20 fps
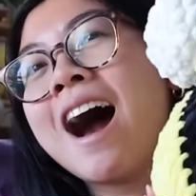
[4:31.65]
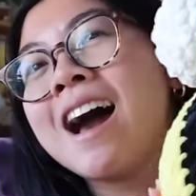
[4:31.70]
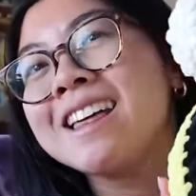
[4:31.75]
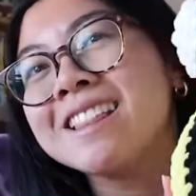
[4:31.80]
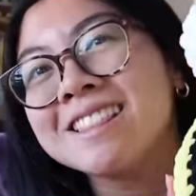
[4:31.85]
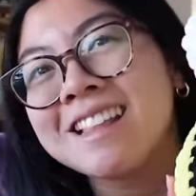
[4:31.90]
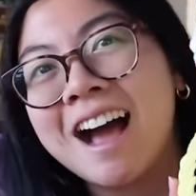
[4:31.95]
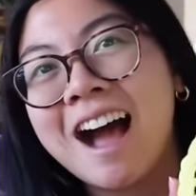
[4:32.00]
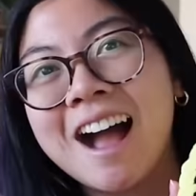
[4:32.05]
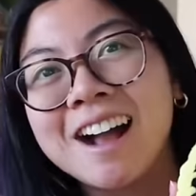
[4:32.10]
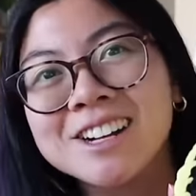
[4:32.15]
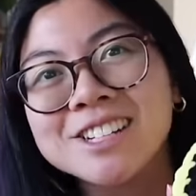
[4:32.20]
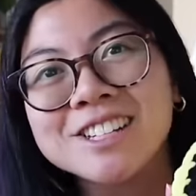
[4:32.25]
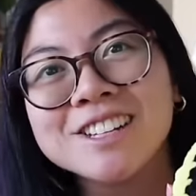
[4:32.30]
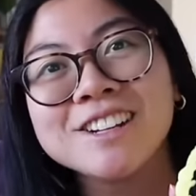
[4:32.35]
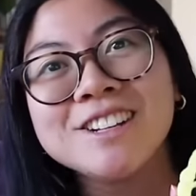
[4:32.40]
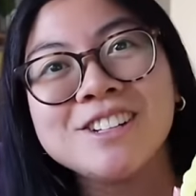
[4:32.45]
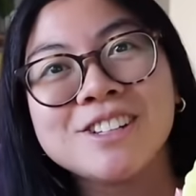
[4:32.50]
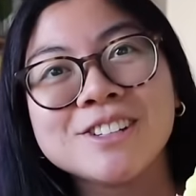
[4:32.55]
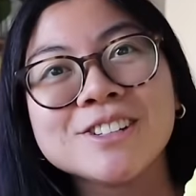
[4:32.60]
I
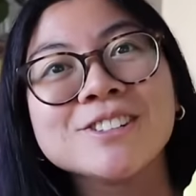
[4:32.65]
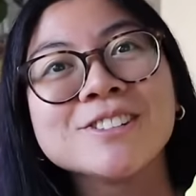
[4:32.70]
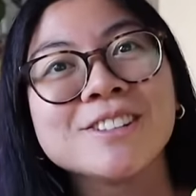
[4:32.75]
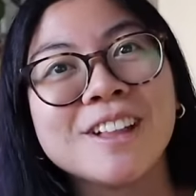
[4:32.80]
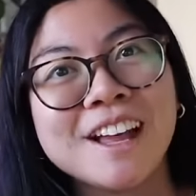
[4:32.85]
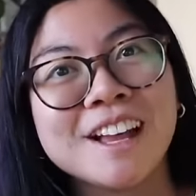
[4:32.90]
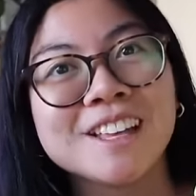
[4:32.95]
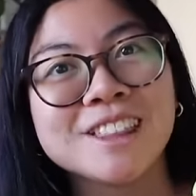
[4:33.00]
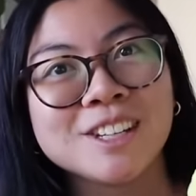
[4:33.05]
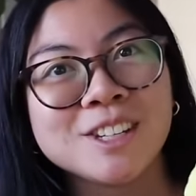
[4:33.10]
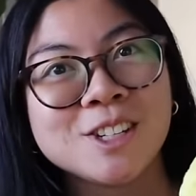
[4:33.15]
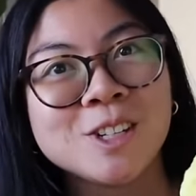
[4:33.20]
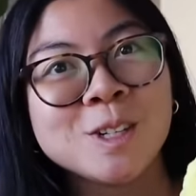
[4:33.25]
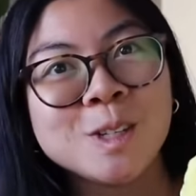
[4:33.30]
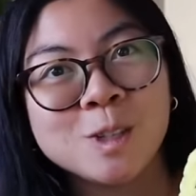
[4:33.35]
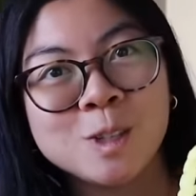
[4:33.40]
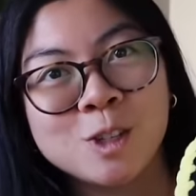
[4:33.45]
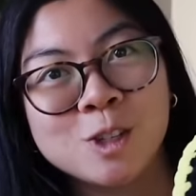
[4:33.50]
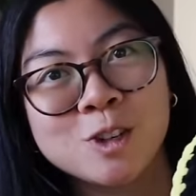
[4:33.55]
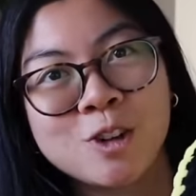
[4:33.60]
actually do like the
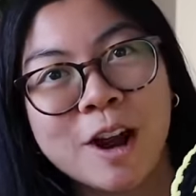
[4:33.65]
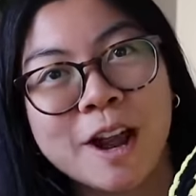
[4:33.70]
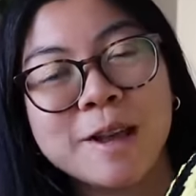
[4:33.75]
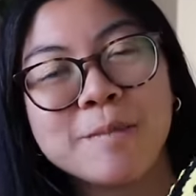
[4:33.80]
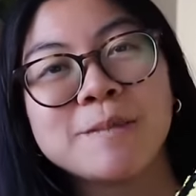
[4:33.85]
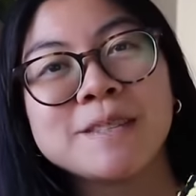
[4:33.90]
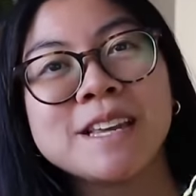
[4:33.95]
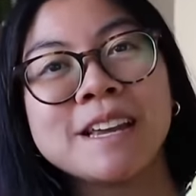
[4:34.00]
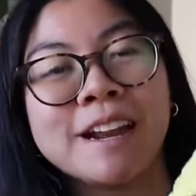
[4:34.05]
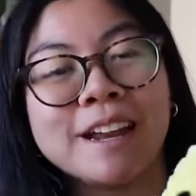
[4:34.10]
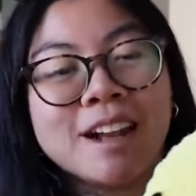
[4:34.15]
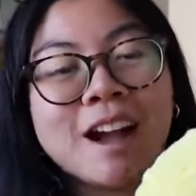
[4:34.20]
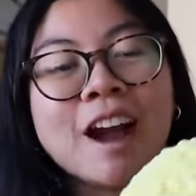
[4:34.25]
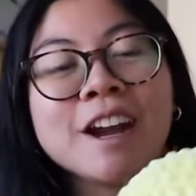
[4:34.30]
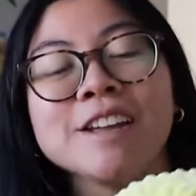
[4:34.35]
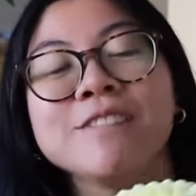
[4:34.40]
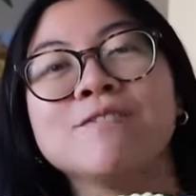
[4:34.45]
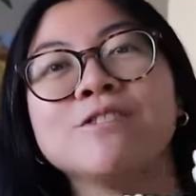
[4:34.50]
two stripes and I kind